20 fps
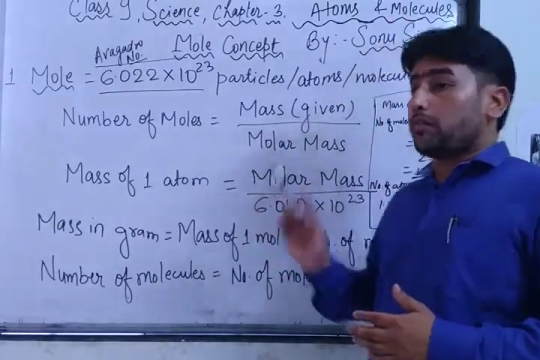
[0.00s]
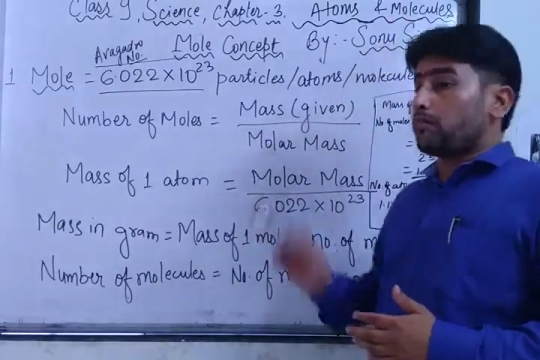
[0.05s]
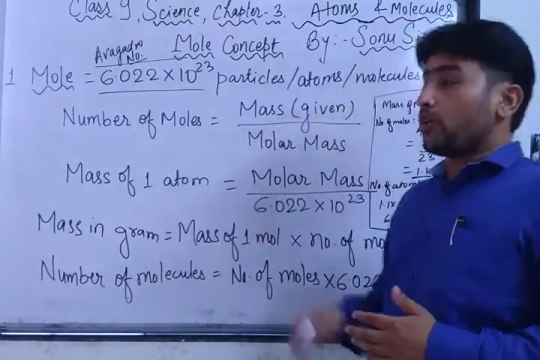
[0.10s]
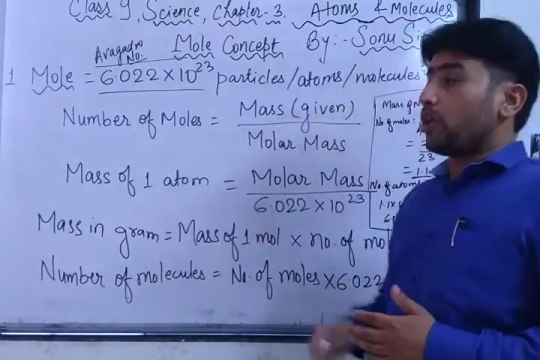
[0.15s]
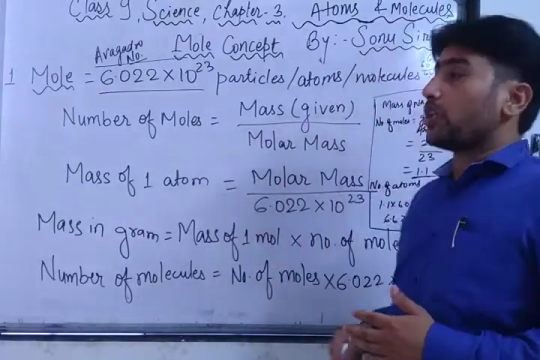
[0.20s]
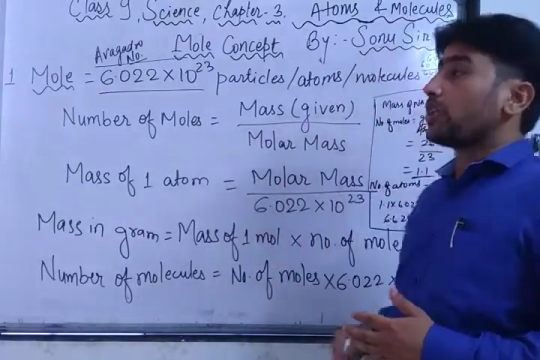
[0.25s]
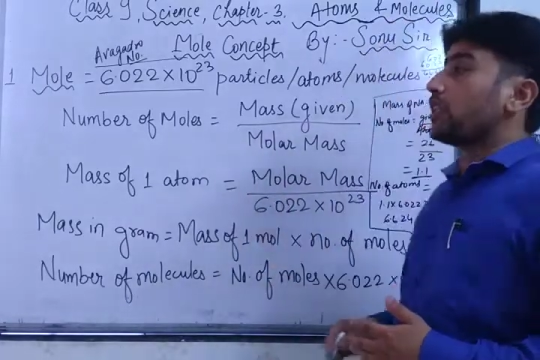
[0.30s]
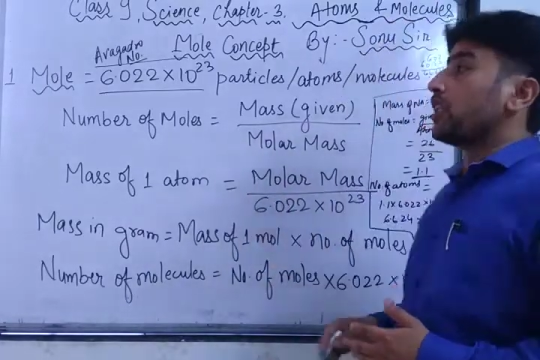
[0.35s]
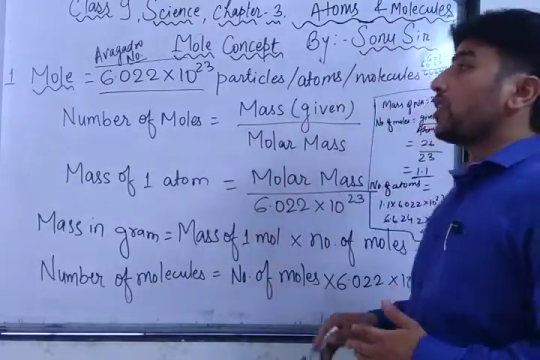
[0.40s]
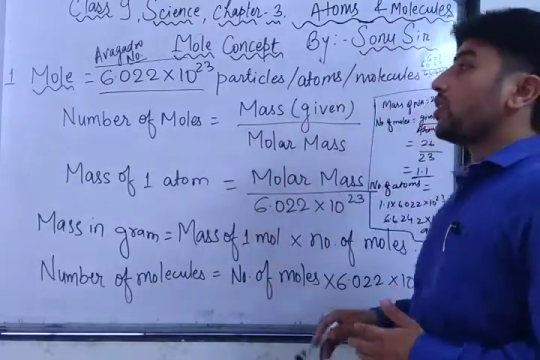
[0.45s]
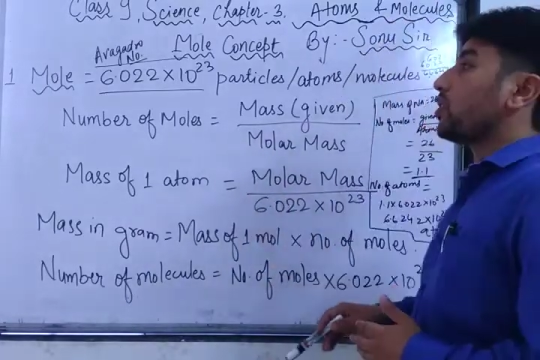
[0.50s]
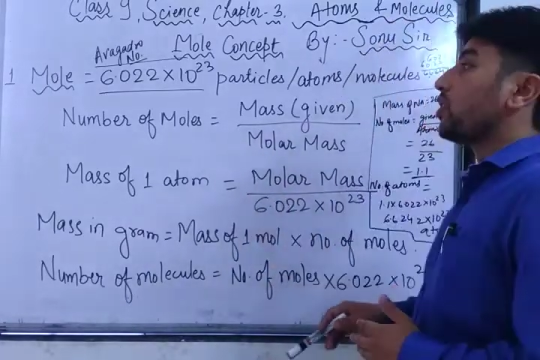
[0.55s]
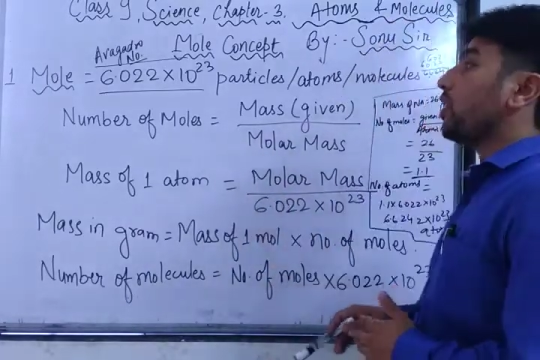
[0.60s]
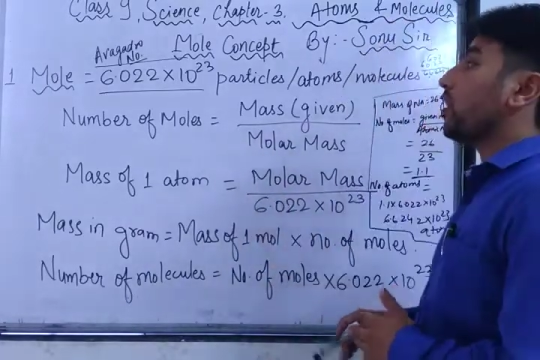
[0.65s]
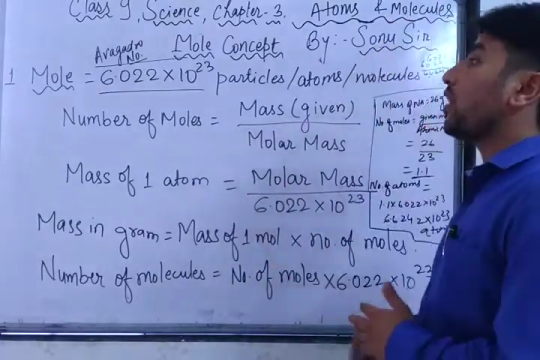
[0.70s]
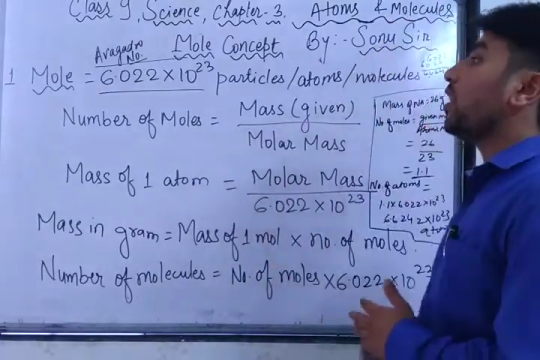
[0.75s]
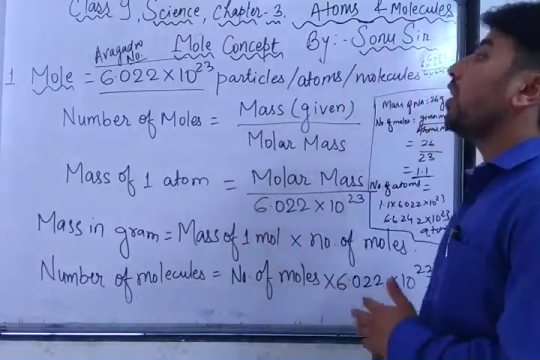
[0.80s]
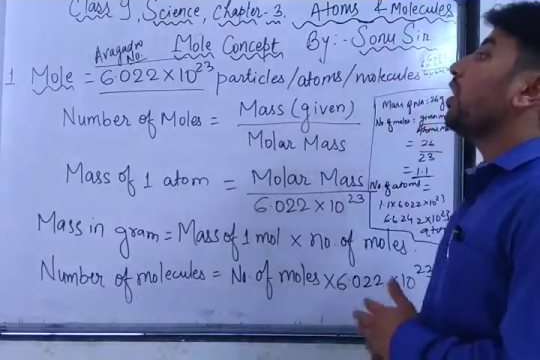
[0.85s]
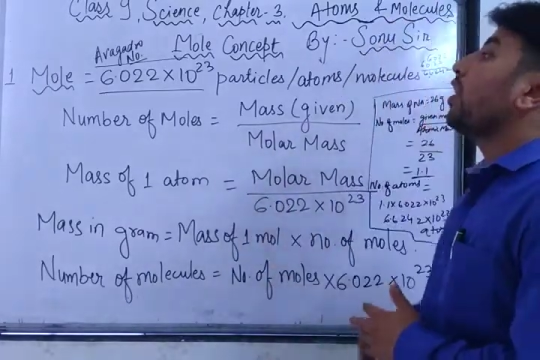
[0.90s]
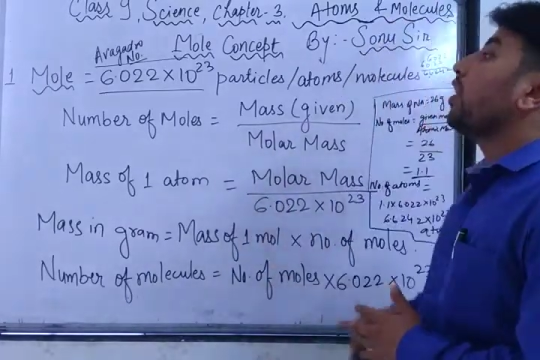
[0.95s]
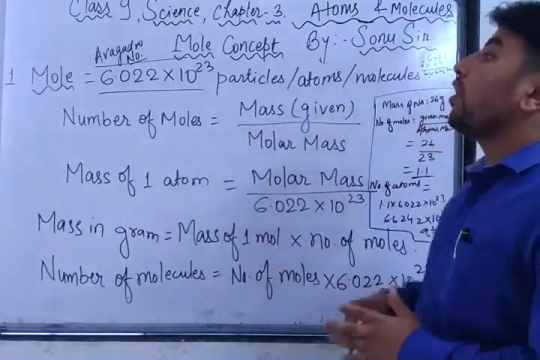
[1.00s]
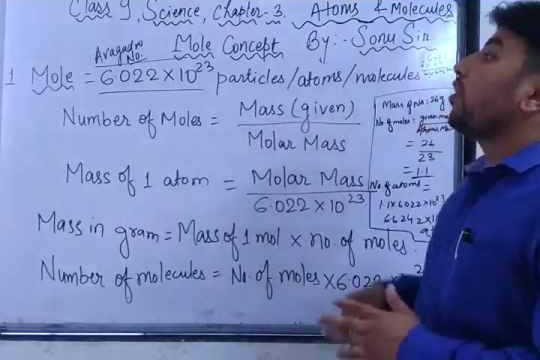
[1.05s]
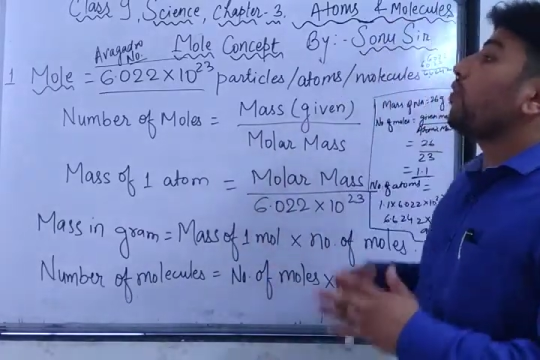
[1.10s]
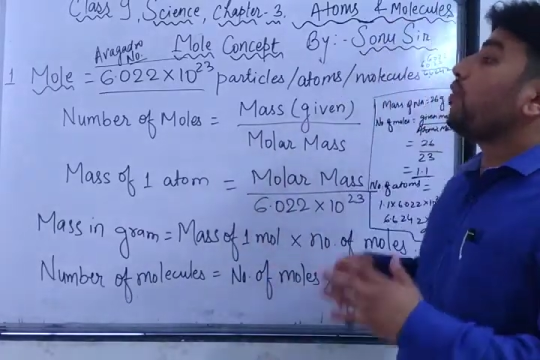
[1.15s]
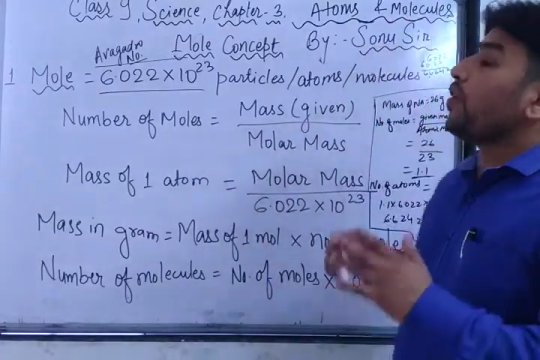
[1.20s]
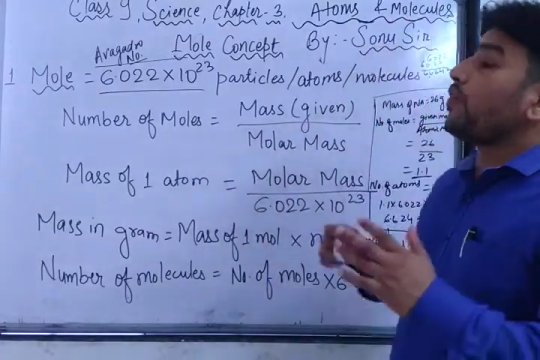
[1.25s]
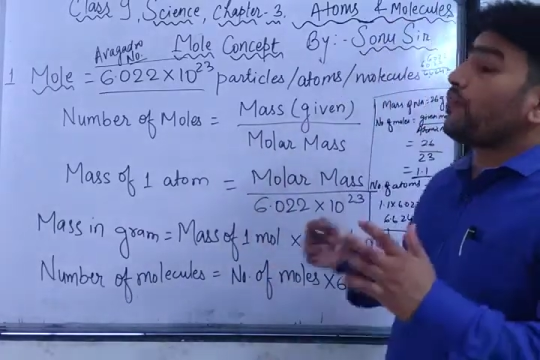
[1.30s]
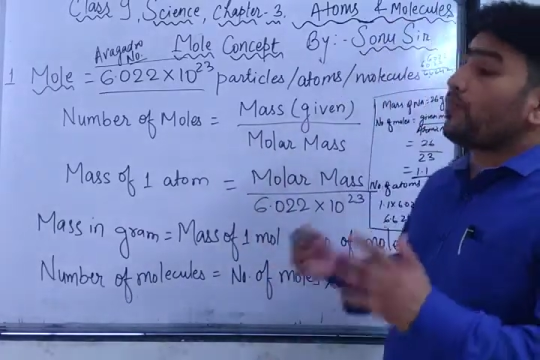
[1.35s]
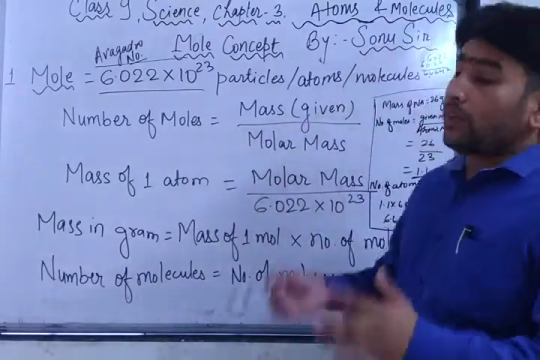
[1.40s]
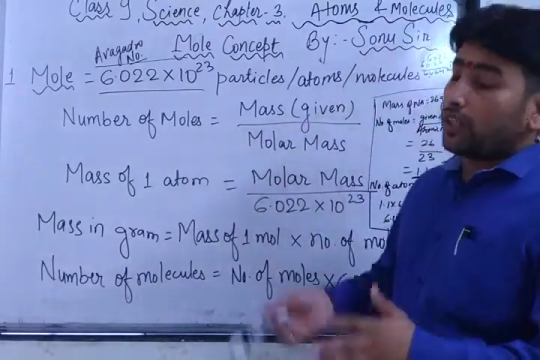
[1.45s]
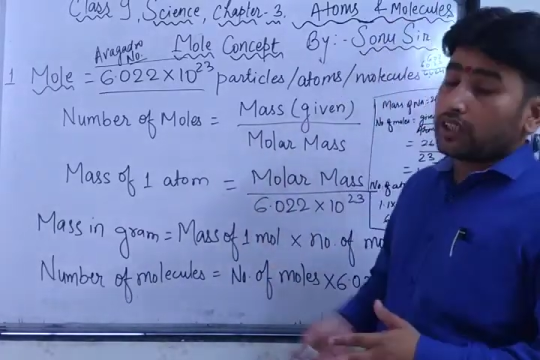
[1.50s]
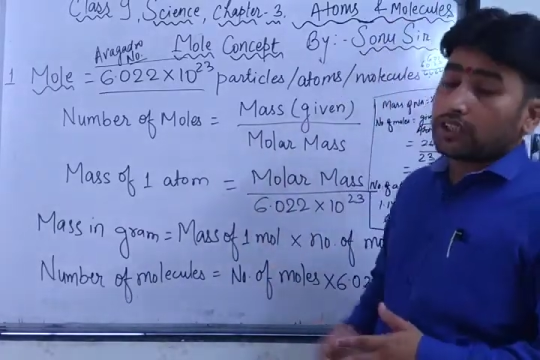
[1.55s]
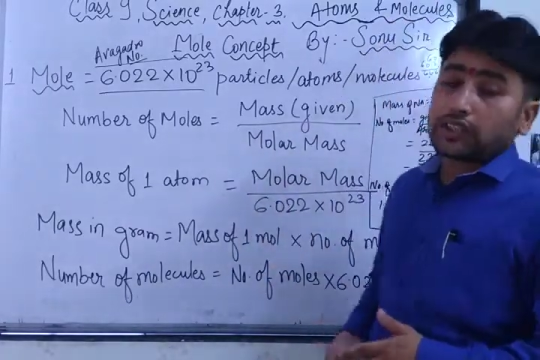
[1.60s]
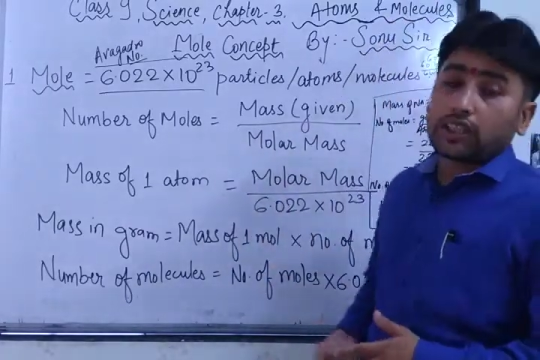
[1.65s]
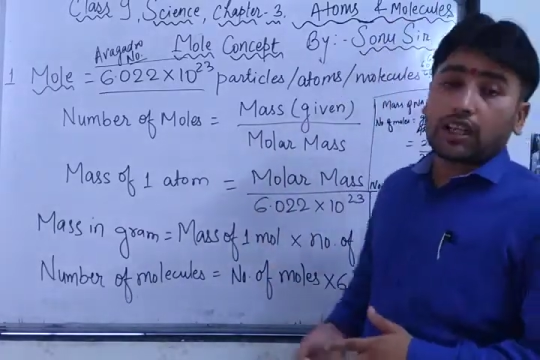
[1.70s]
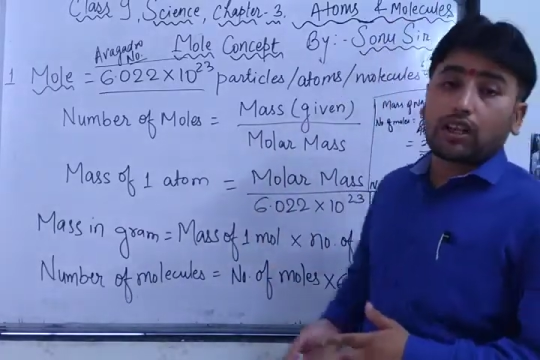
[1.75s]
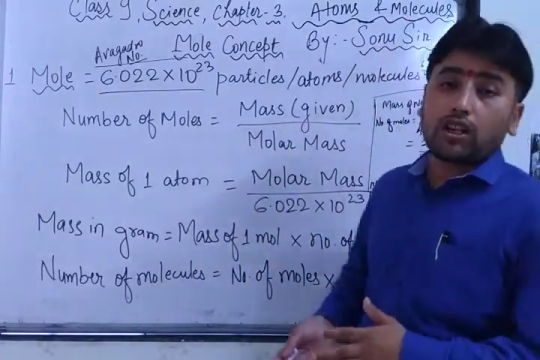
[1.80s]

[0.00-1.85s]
box section. If your friends are